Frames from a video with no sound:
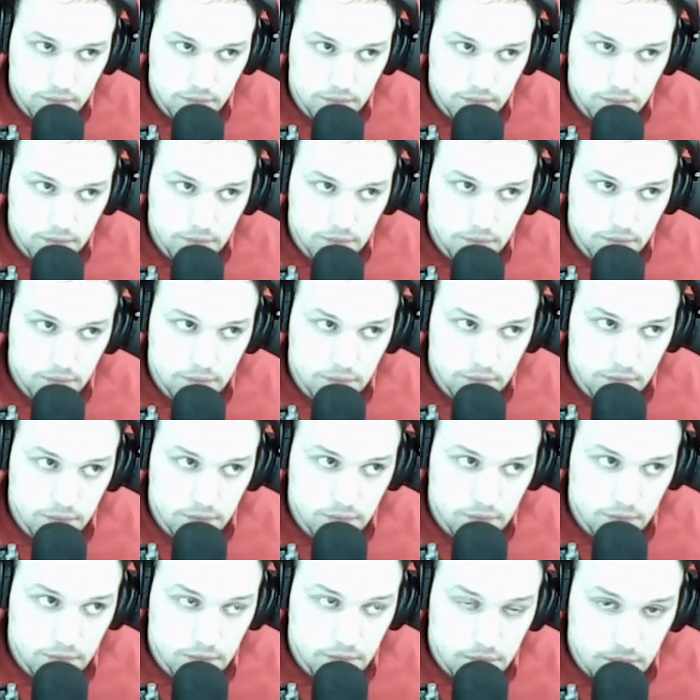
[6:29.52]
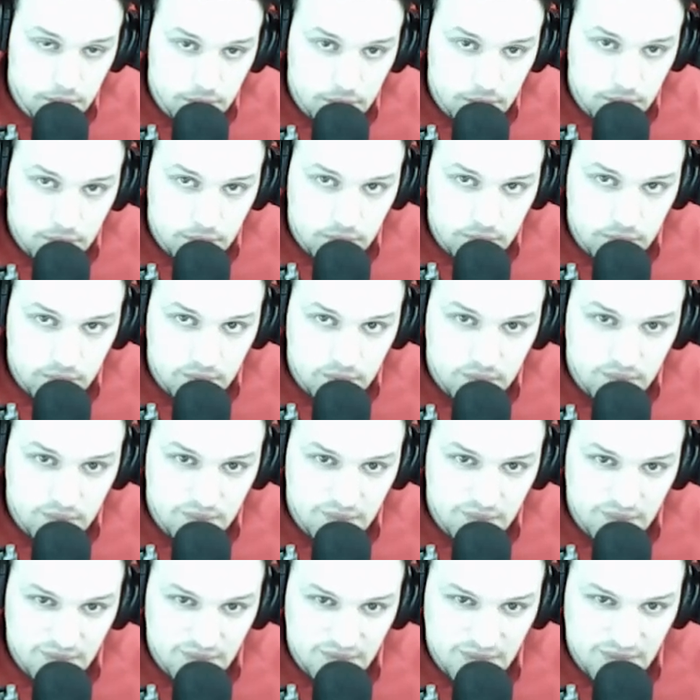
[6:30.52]

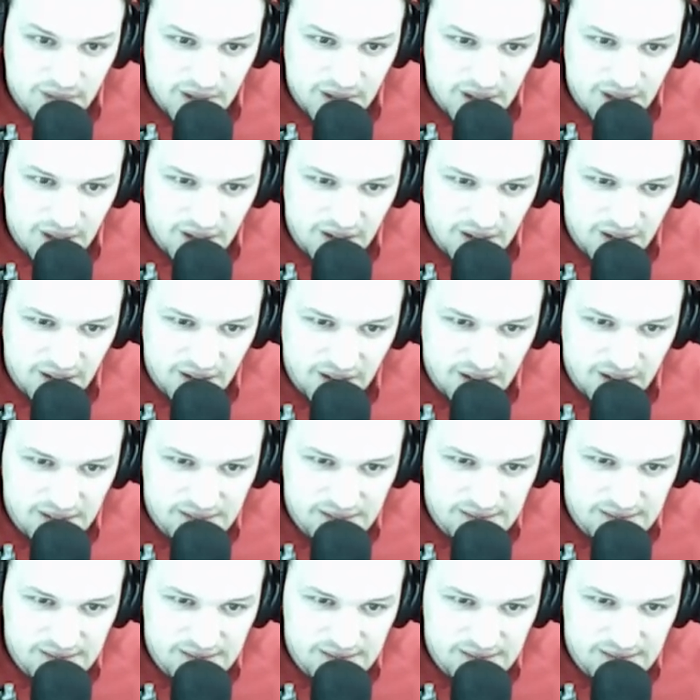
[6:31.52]
[no speech]